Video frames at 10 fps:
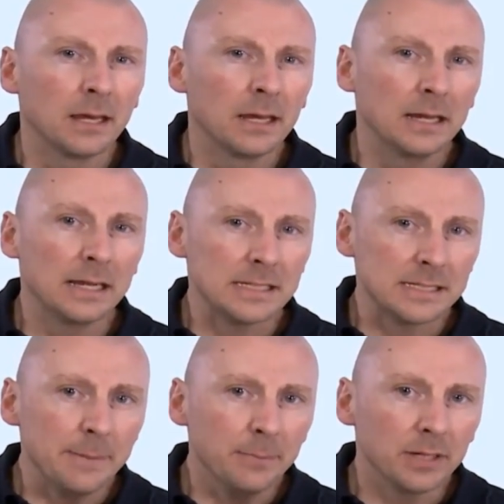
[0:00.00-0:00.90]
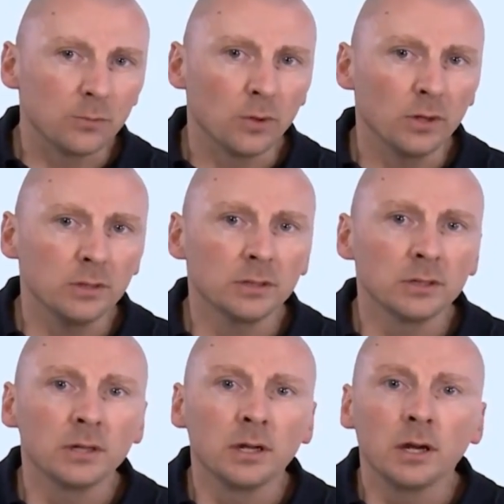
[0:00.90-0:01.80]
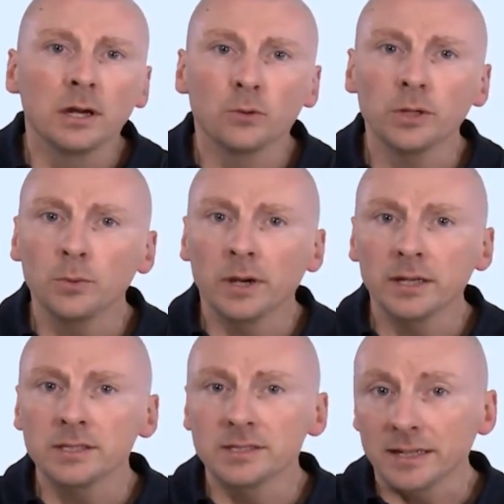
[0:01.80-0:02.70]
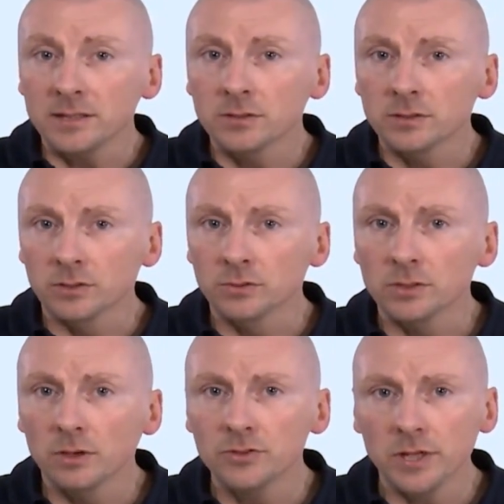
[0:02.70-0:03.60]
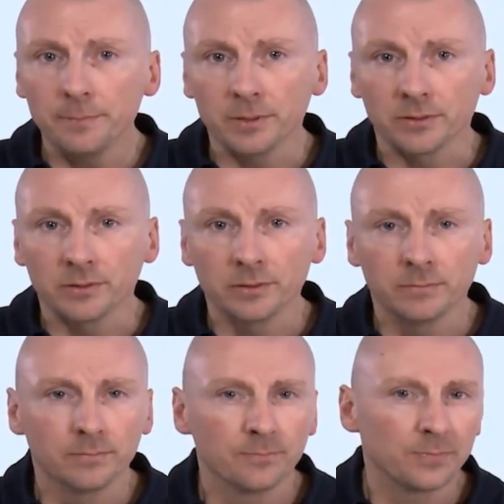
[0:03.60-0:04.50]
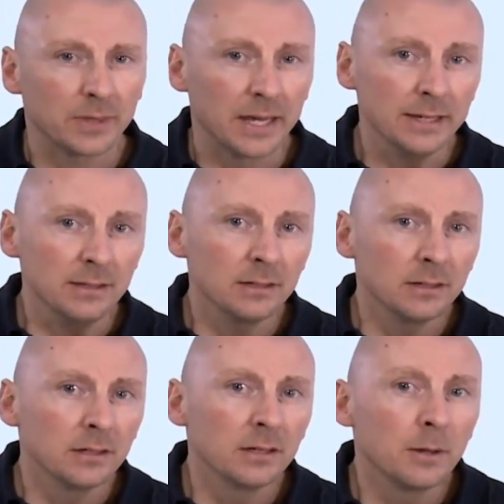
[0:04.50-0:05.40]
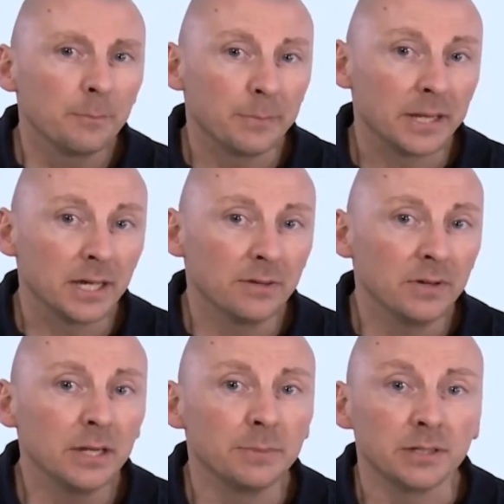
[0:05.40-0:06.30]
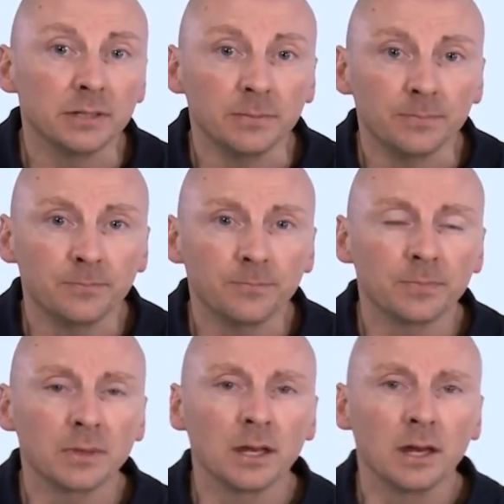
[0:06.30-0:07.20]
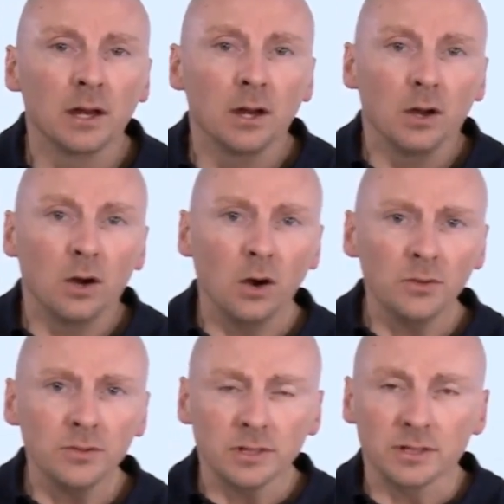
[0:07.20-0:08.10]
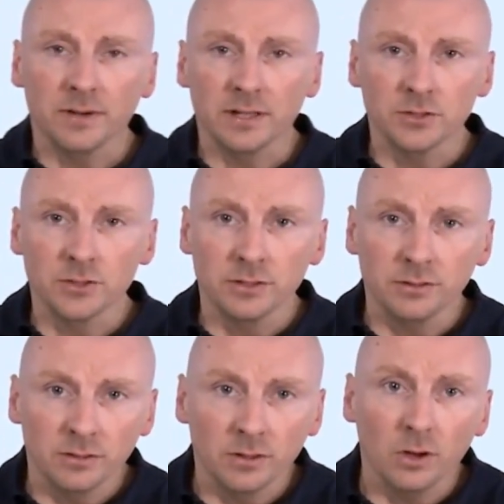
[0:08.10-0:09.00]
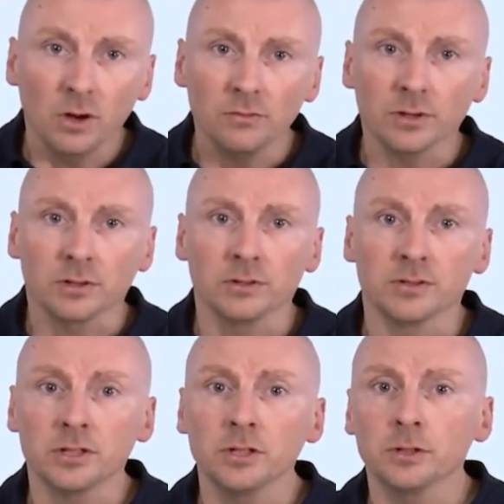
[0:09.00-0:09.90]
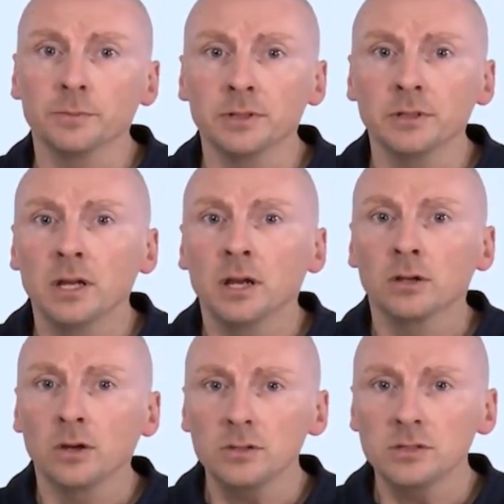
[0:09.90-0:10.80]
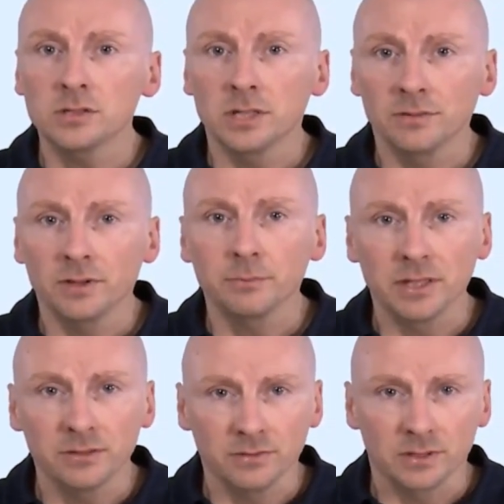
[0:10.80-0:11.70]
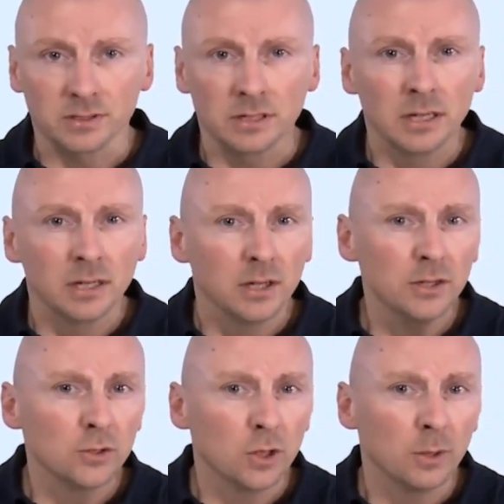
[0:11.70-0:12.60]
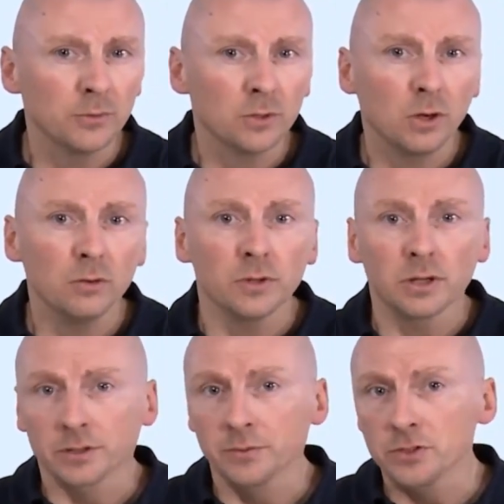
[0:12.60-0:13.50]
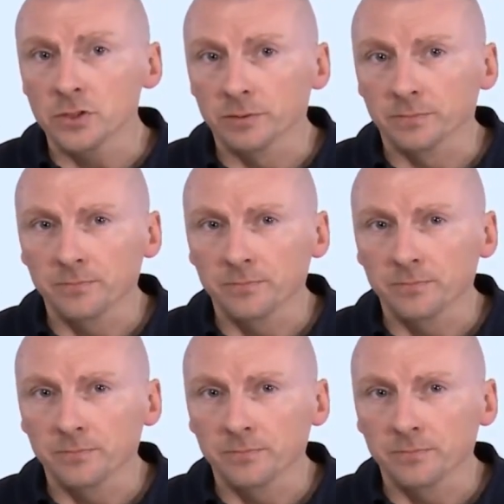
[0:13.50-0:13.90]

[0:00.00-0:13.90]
Less assembly work required thanks to the use of jumpers. And better availability. All these advantages offer considerable cost-saving benefits in terms of acquisition,